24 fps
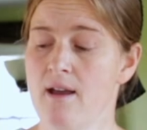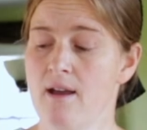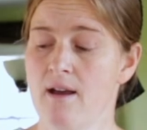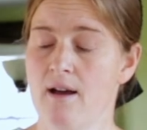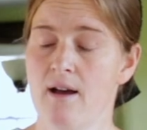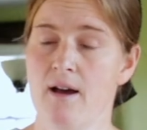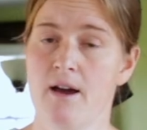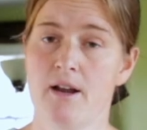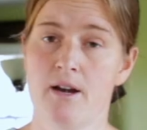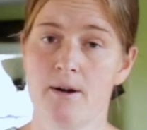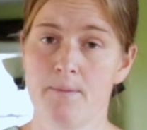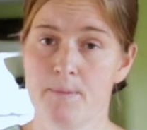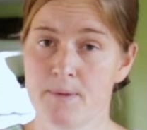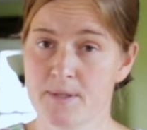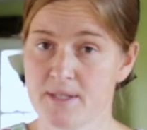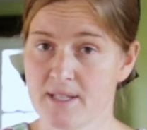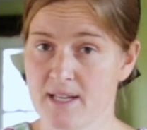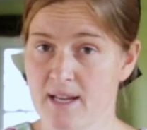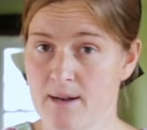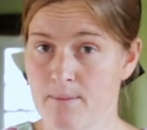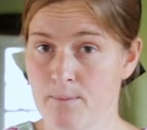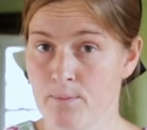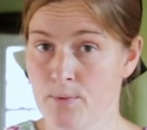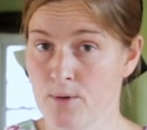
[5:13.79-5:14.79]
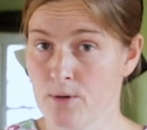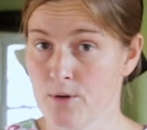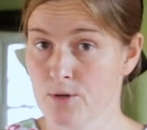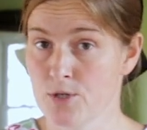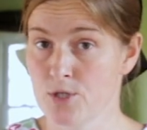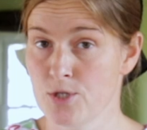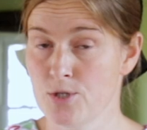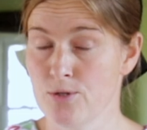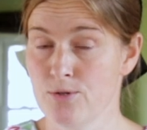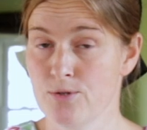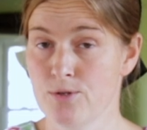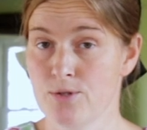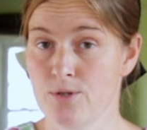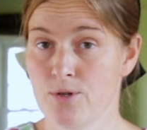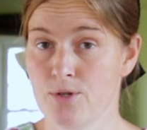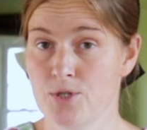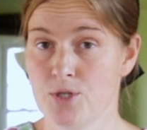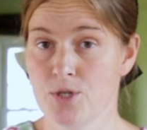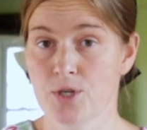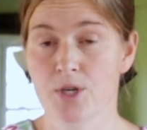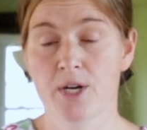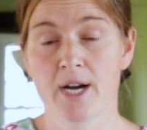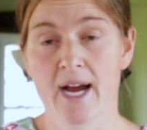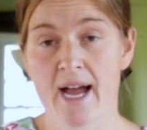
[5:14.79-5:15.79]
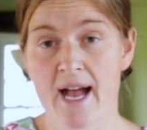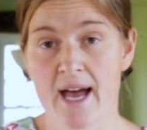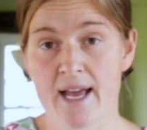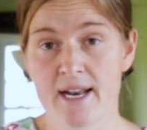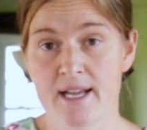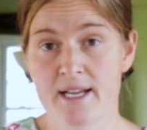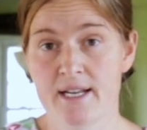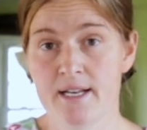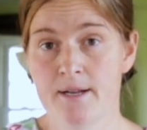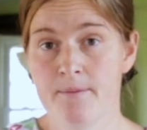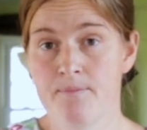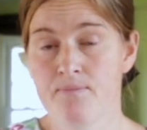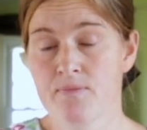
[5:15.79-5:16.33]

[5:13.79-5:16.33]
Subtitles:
100% pure juice, no sugar added.